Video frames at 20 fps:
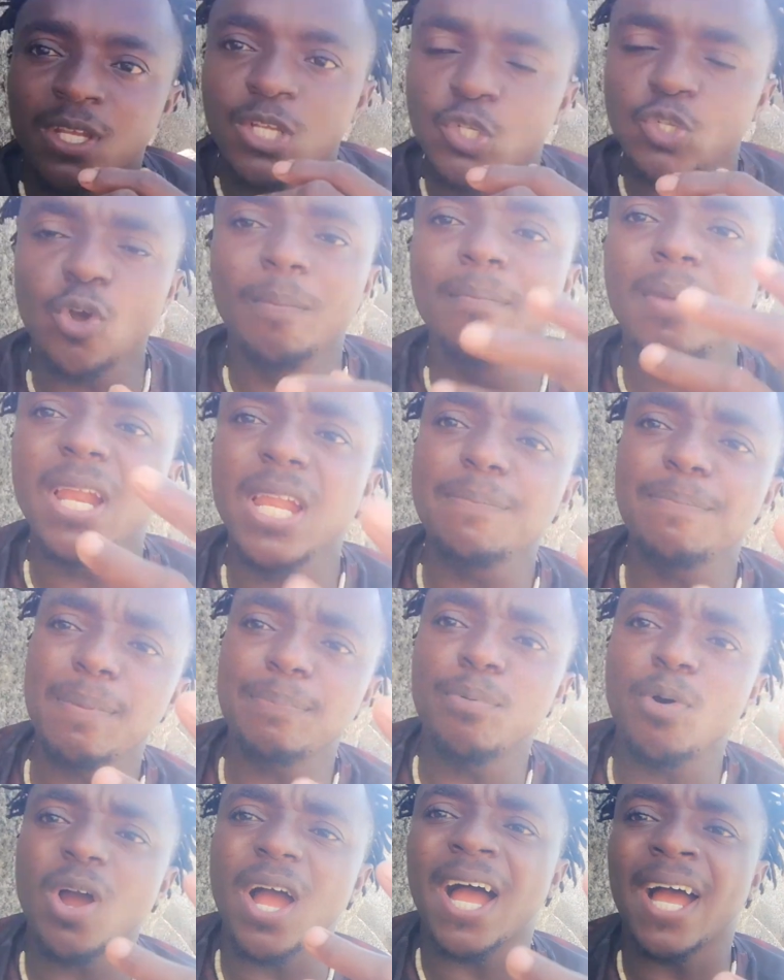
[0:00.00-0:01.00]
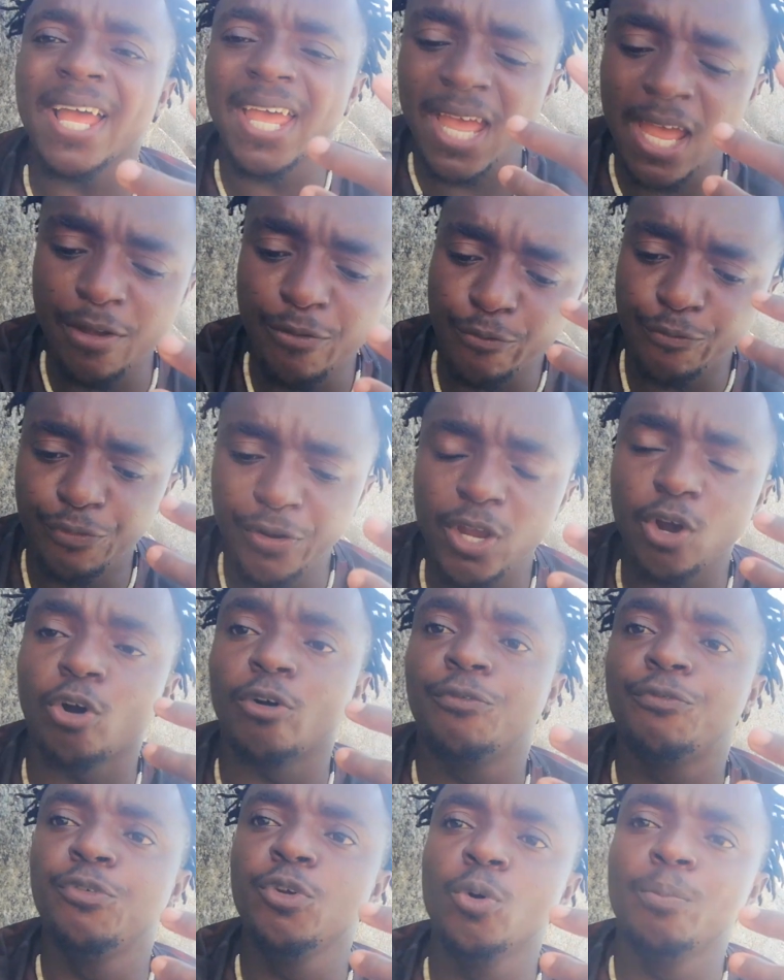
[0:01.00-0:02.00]
So many people are envy
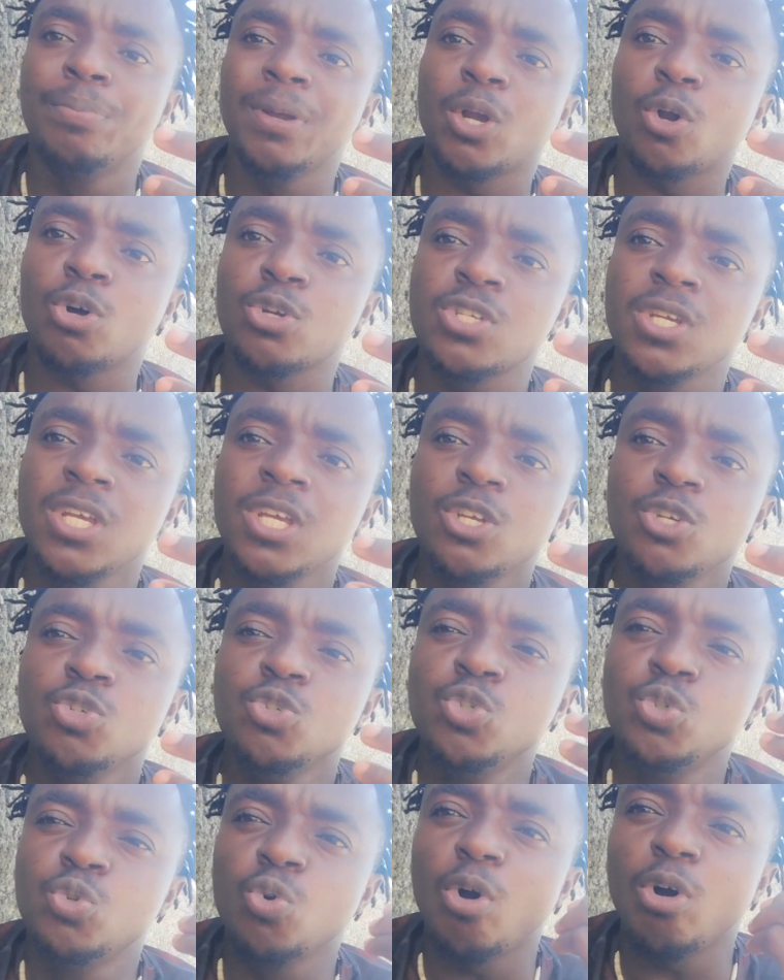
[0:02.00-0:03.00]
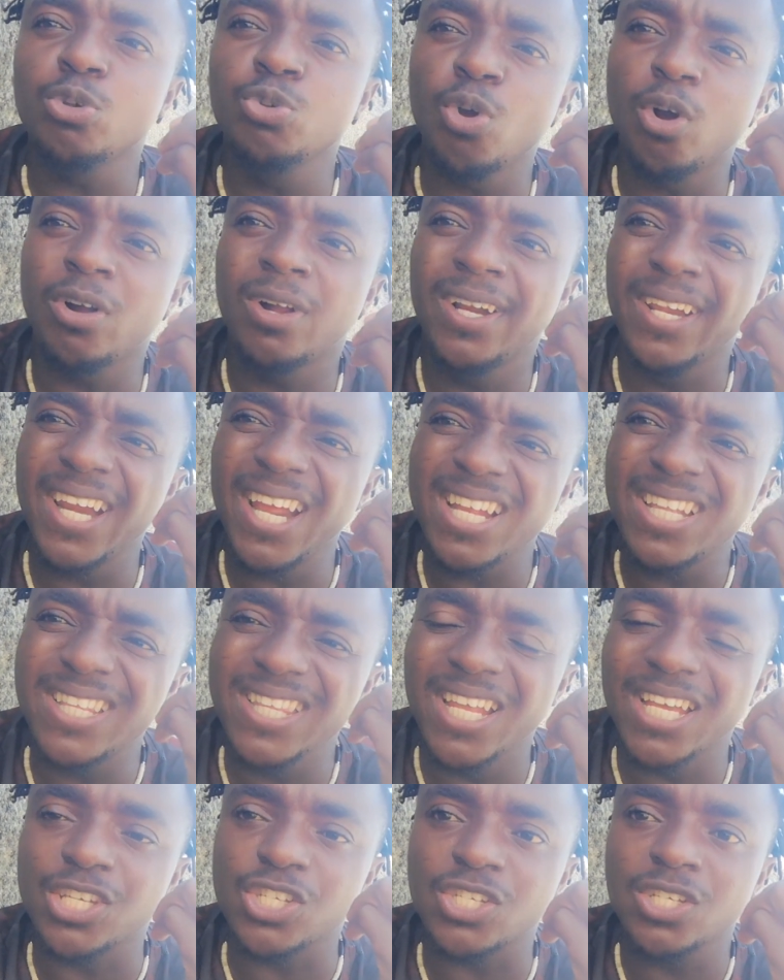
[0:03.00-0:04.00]
of you because your
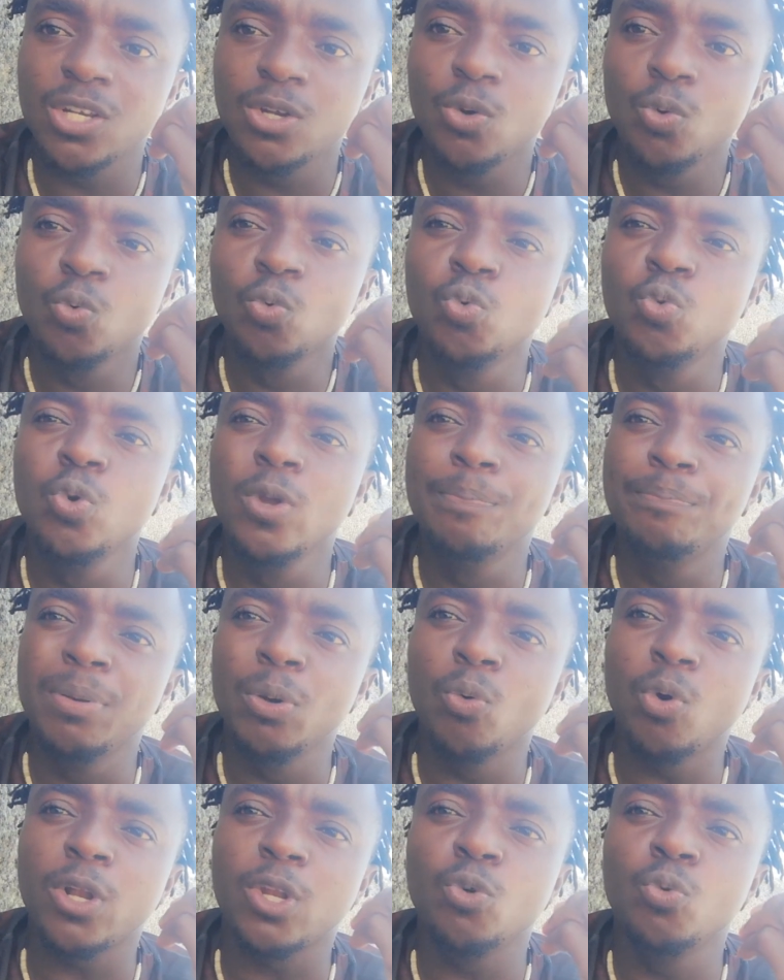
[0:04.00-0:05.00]
greatness will be what?